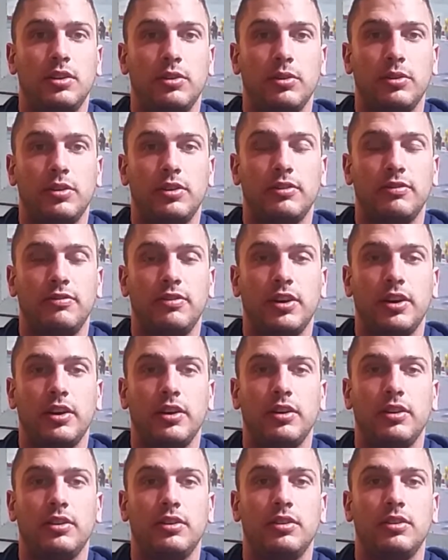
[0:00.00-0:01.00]
throw on a
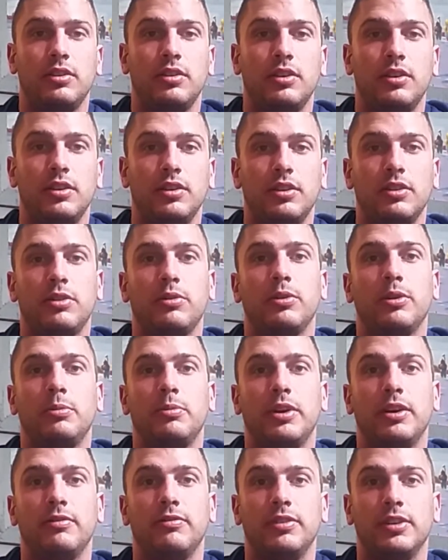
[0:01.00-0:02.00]
fire, and then throw up
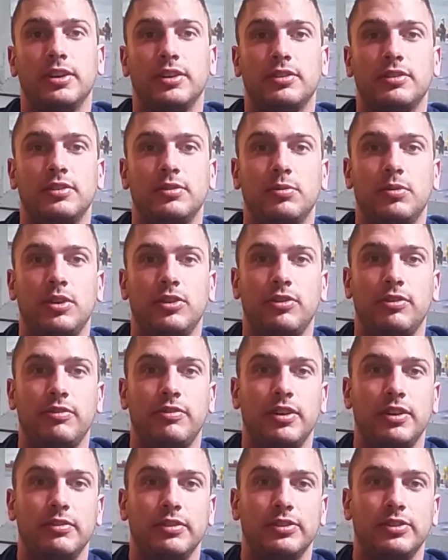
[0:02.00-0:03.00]
Netflix, watch your
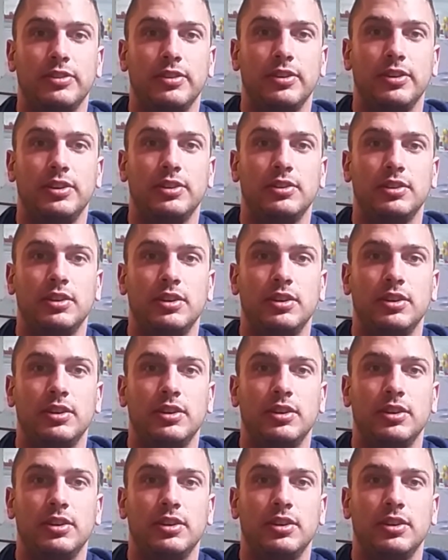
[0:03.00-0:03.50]
favorite series.